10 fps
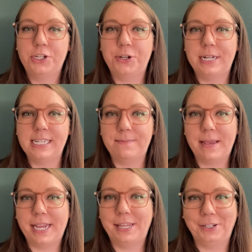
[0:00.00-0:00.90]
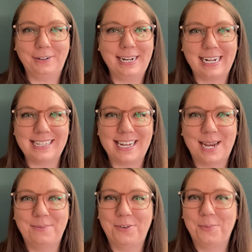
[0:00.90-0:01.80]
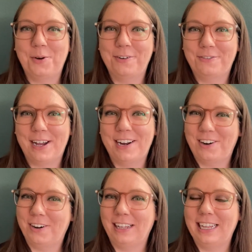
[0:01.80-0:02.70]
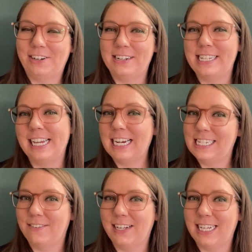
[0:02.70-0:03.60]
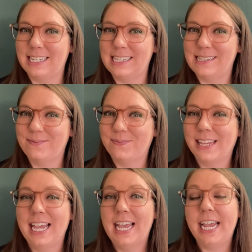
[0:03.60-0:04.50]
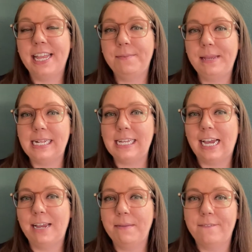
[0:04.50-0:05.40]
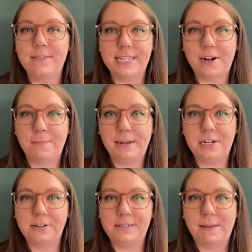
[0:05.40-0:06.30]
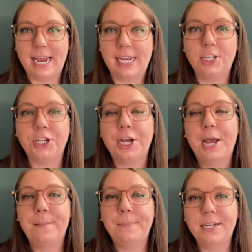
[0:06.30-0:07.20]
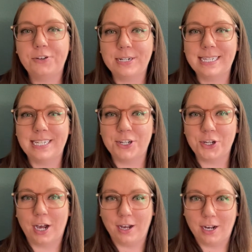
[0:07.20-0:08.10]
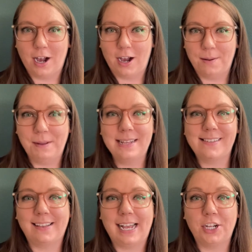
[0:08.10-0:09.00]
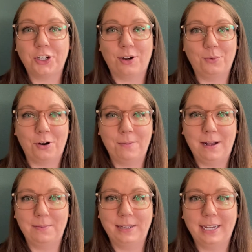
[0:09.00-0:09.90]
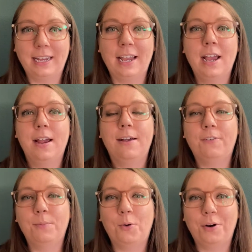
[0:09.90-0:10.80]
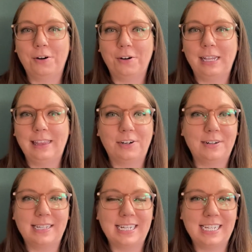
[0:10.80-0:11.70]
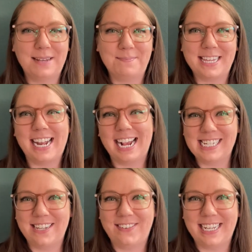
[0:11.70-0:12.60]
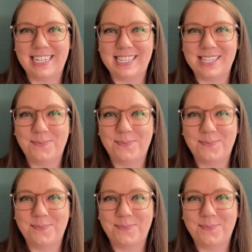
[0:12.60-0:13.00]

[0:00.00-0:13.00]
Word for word: Tune in to Make and Learn next time for more fun early literacy activities. In the meantime, visit our Pinterest page pinterest.com slash aurorapublic for more early literacy tips and activities.